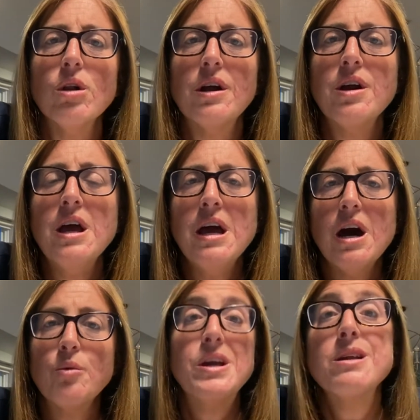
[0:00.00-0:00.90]
Are, are
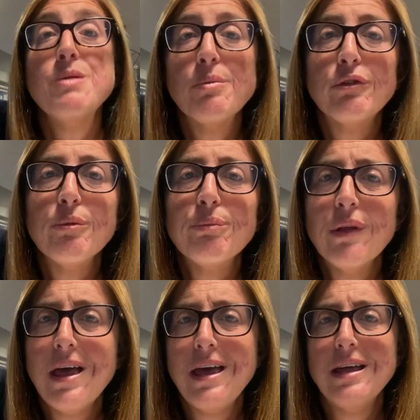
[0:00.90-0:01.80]
we going to be able to
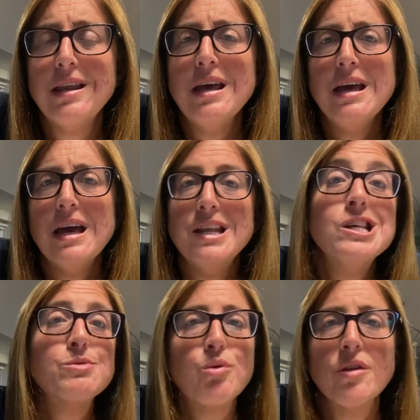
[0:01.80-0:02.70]
play? And, and
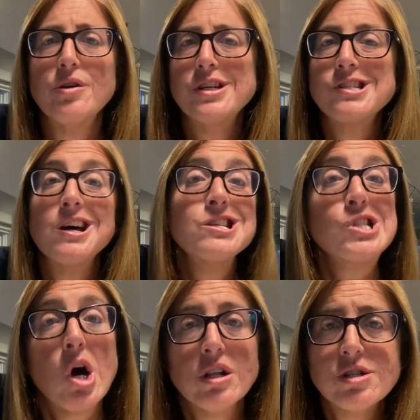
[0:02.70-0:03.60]
his brother just got a
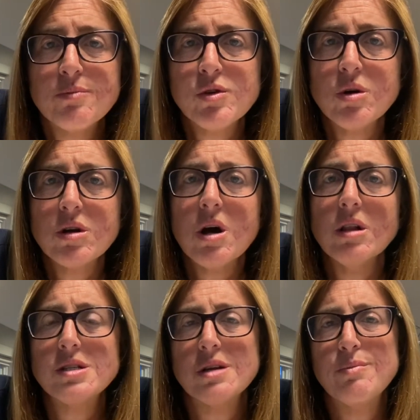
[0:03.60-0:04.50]
scholarship to go to
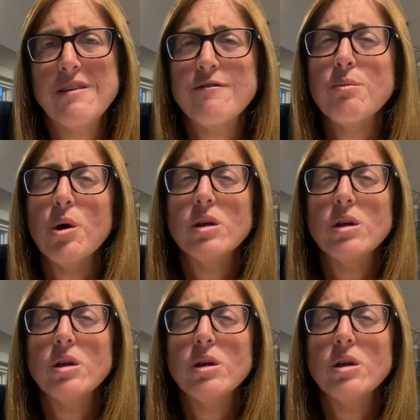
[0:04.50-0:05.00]
college and play football.